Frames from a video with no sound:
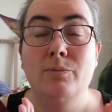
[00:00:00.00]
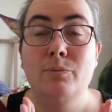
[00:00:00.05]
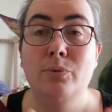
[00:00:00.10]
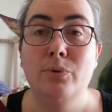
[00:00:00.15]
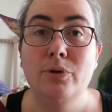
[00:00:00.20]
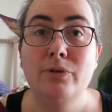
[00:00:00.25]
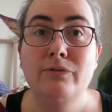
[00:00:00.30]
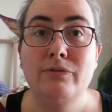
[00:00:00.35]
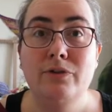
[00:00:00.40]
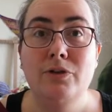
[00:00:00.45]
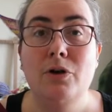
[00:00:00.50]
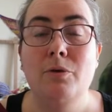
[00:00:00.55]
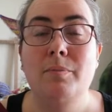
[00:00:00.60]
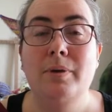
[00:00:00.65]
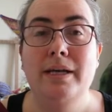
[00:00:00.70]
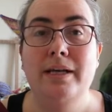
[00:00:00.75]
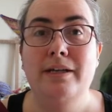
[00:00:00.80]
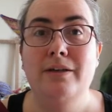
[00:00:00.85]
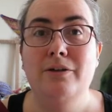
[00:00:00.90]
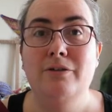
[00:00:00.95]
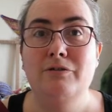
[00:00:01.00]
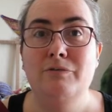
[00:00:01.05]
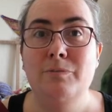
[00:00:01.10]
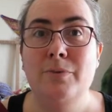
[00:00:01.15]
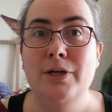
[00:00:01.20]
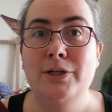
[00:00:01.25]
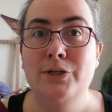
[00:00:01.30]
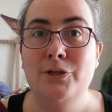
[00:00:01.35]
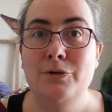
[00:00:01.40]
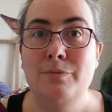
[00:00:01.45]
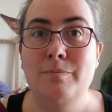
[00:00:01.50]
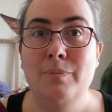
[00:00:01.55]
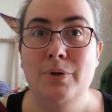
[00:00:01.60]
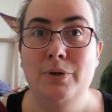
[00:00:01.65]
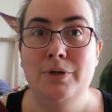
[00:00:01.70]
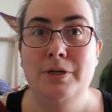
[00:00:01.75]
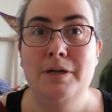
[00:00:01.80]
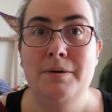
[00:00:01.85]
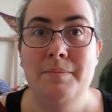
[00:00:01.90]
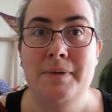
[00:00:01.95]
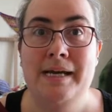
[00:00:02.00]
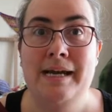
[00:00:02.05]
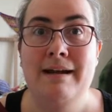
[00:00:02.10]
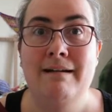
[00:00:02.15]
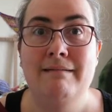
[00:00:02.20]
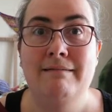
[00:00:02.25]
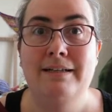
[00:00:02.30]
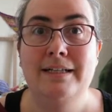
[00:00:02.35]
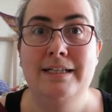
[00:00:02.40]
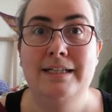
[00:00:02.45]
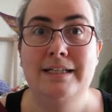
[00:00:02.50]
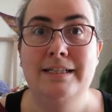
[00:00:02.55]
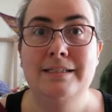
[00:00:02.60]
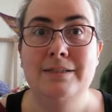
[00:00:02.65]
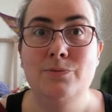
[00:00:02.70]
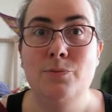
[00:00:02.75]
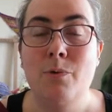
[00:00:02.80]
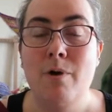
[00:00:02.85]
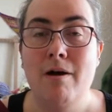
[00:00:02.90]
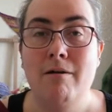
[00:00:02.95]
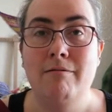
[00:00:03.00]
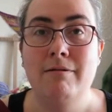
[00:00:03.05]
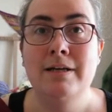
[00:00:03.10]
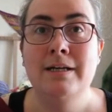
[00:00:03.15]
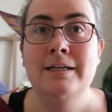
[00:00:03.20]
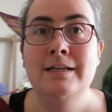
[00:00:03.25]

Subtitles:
proof copy of my new book coming out as well,